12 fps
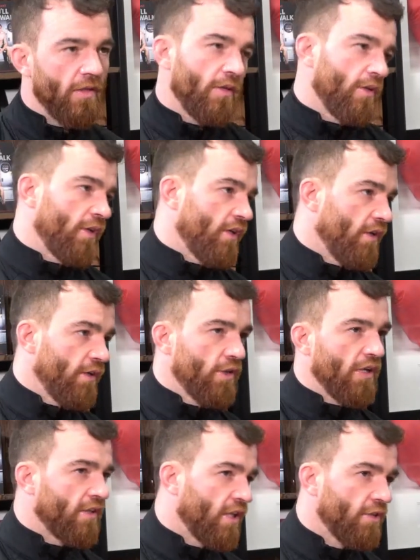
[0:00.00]
he's
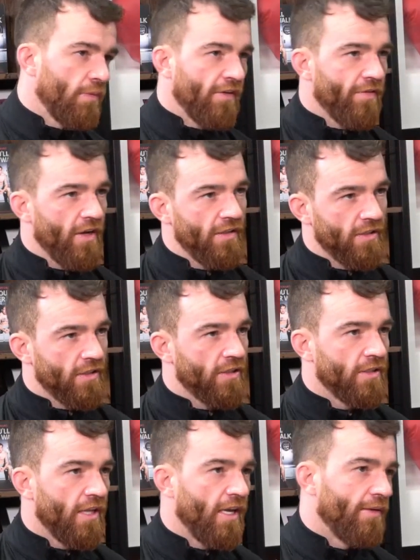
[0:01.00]
had this many fights as
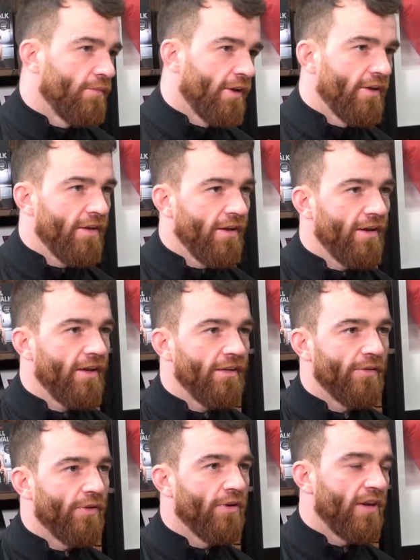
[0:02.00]
his name, you
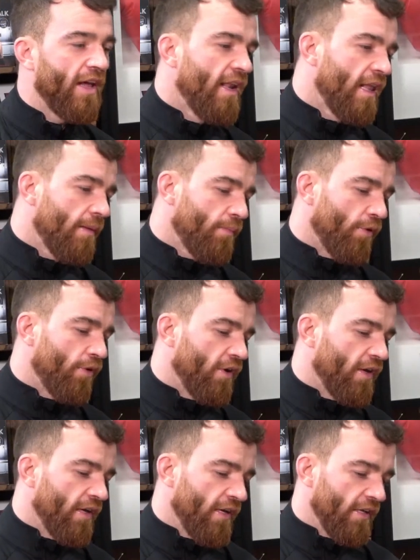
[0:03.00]
know, all that. But
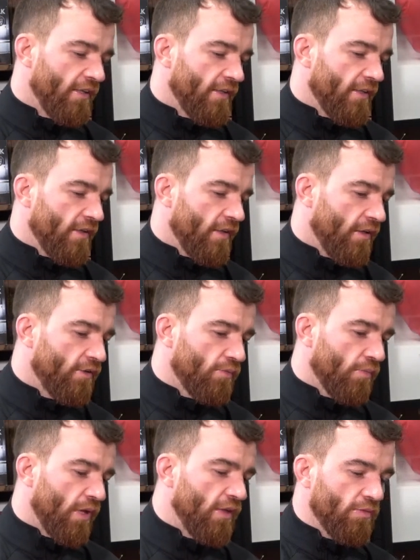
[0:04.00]

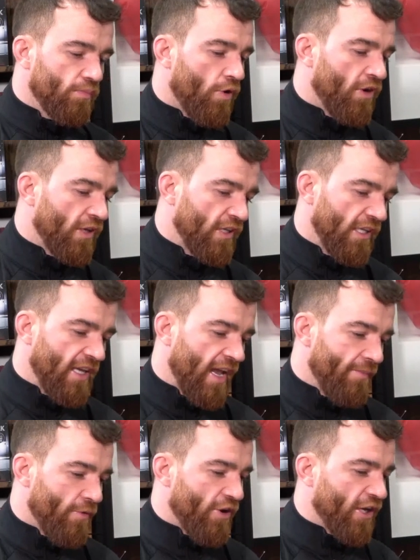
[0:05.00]
as you
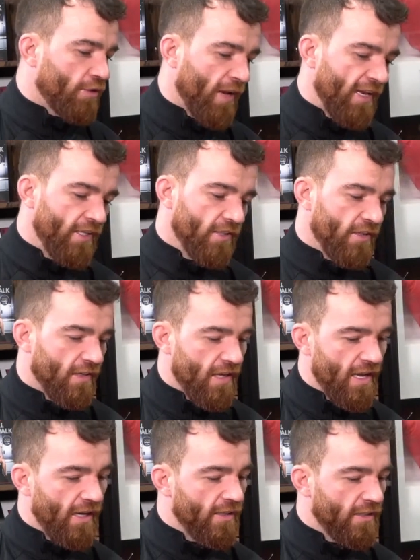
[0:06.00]
gain more experience, you
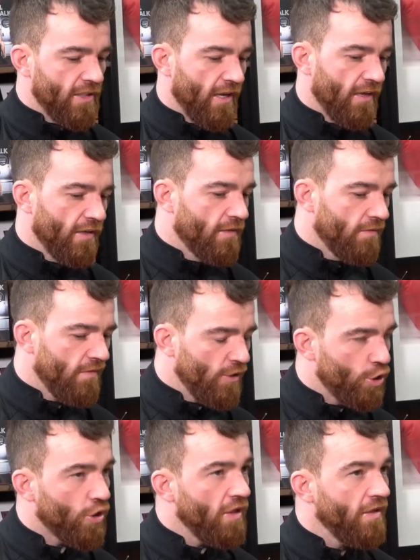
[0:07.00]
realise that
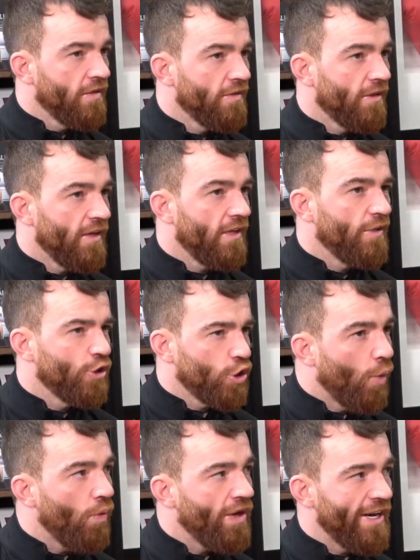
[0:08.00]
enjoy it, you know,
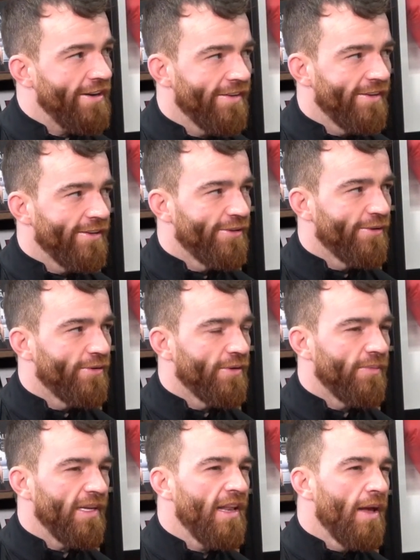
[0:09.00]
soak it in, you know what I
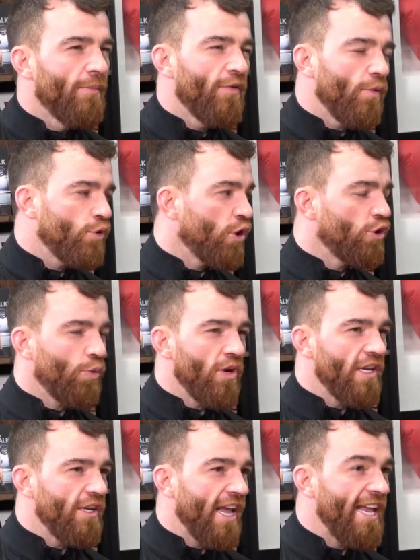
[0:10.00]
mean? But you always got, what I
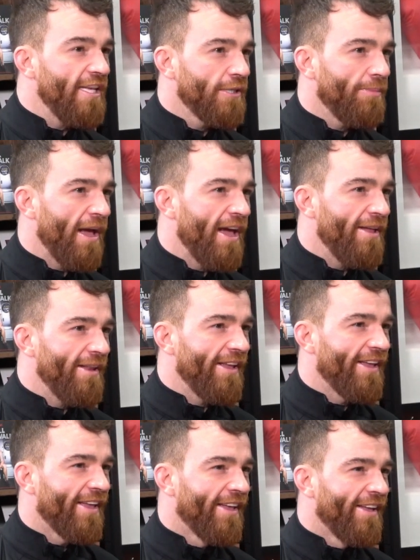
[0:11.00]
hate about
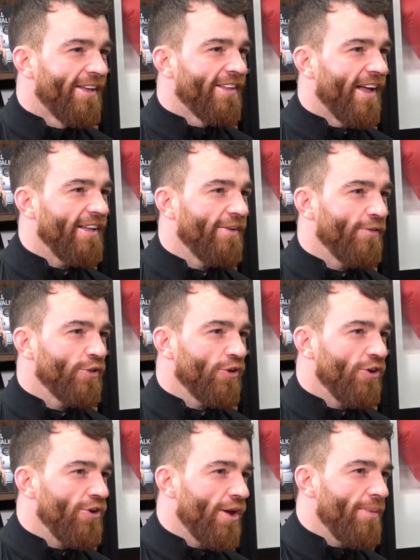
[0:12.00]
like that, you always got
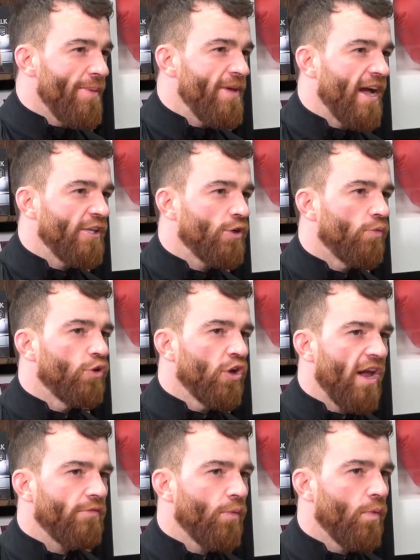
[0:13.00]
to knock out behind you, going, you're going
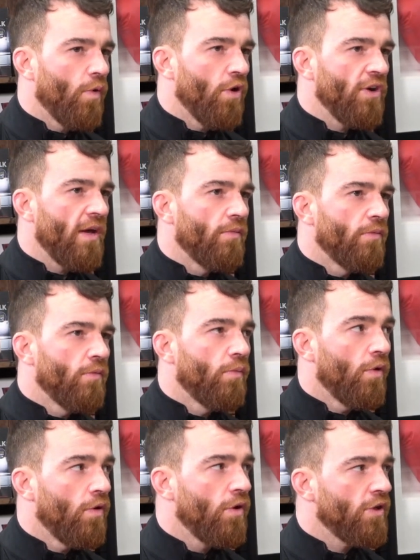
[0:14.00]
to have to walk now, you
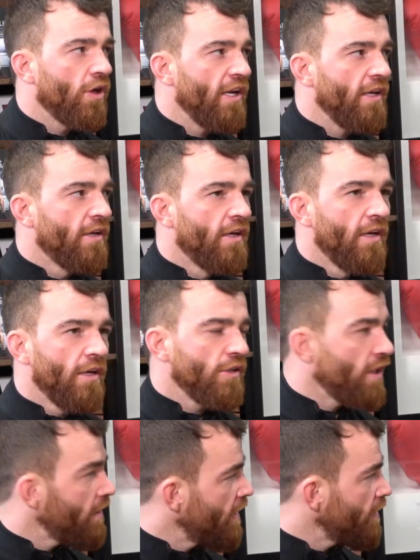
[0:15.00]
know.
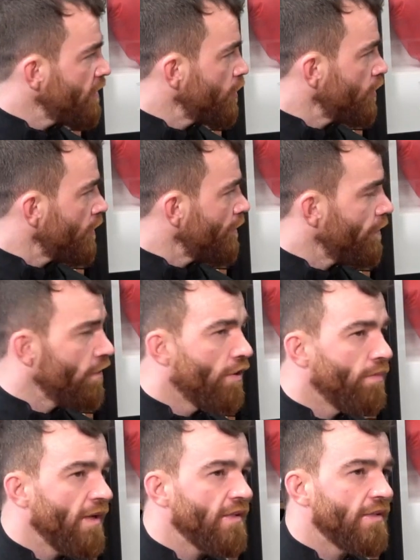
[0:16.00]
Say, man, shut the fuck
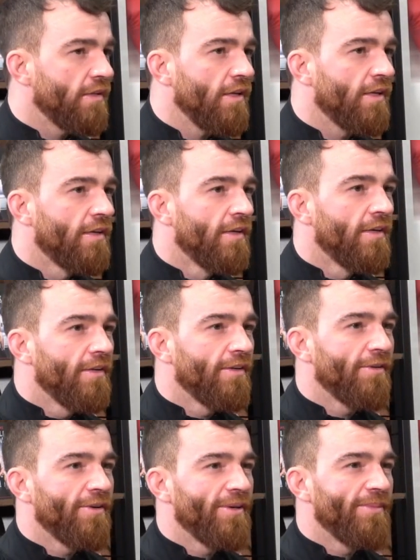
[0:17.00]
up, lads, you know
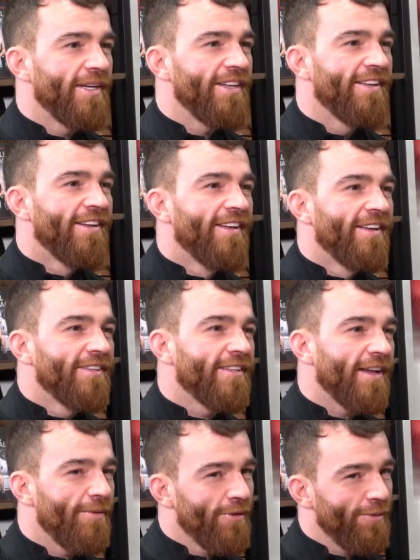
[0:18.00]
what I mean? It's
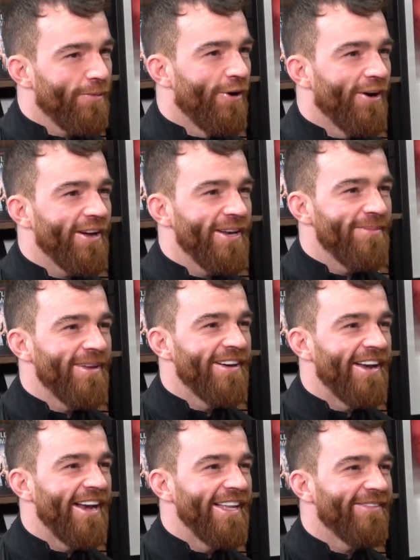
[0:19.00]
like, I'm going to walk
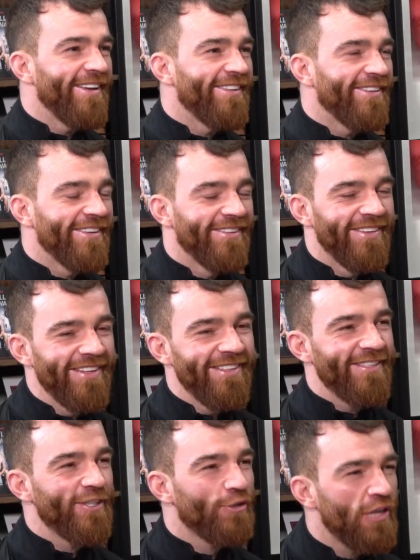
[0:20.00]
anyway, you know what I mean?
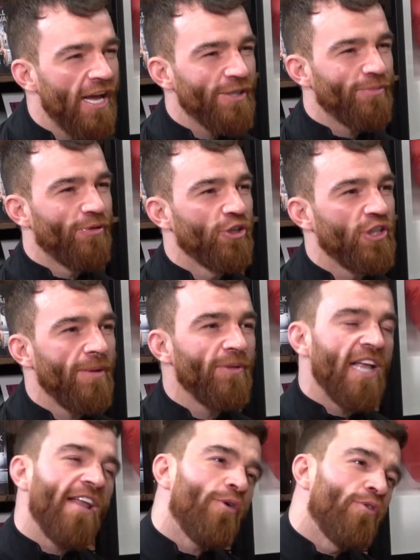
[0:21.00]
Just trying to rush it, but
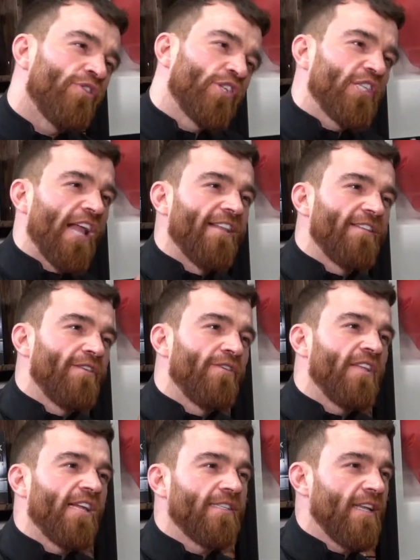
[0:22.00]
they don't understand.
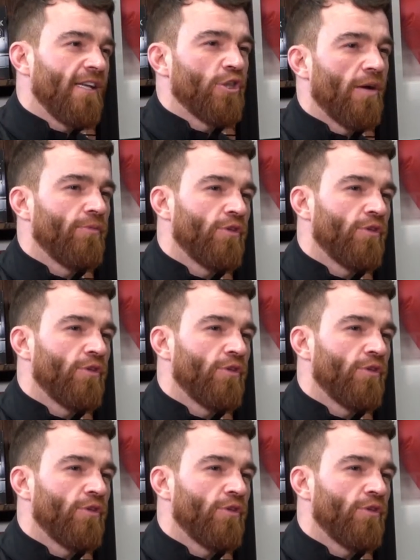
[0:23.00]
That's their job.